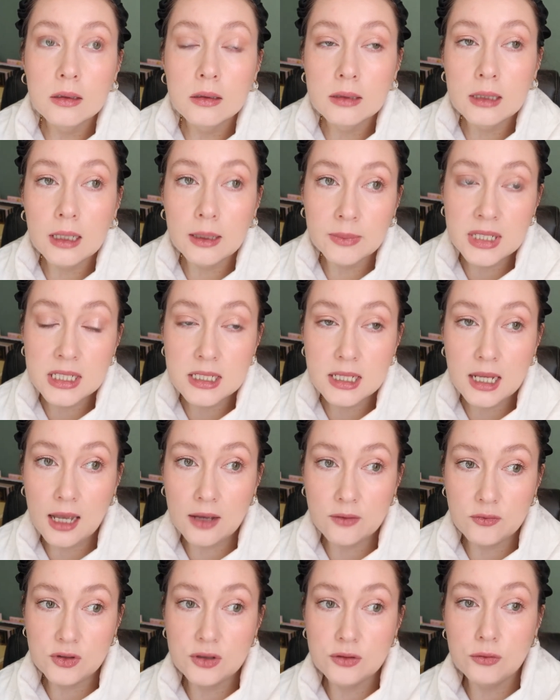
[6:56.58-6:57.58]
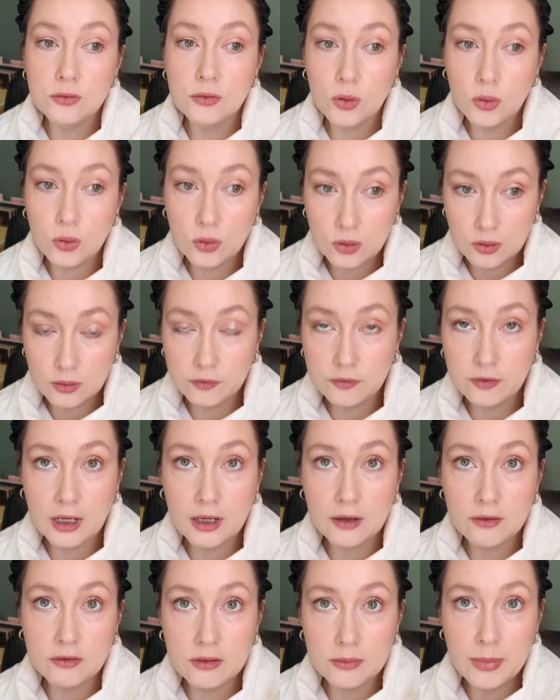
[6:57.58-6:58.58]
that means I have to roll for
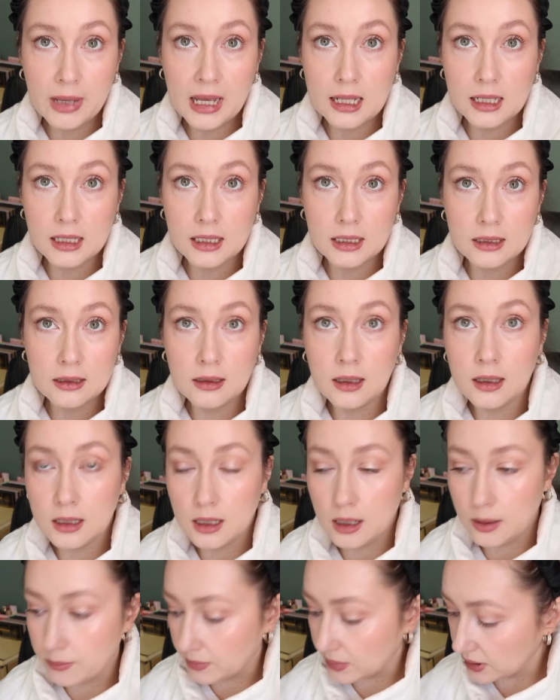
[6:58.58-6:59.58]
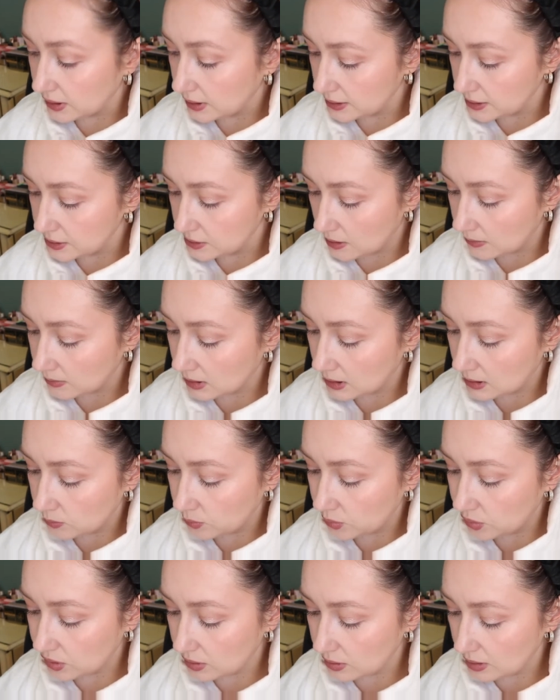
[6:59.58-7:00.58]
every palette a number. So I'm gonna
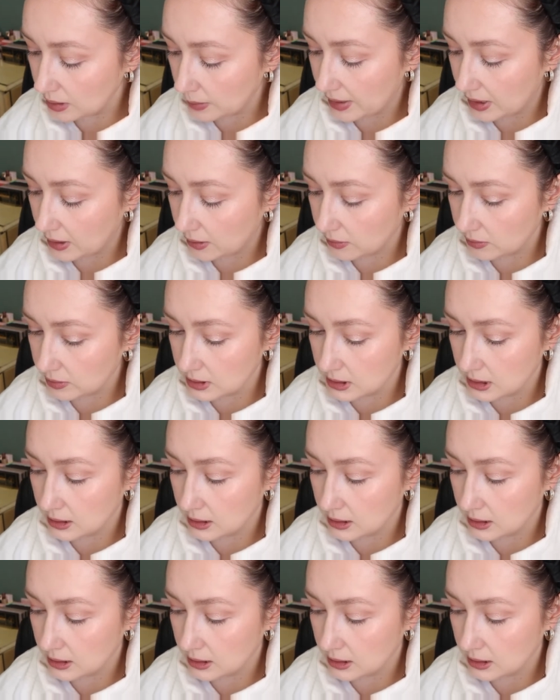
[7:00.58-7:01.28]
pull them out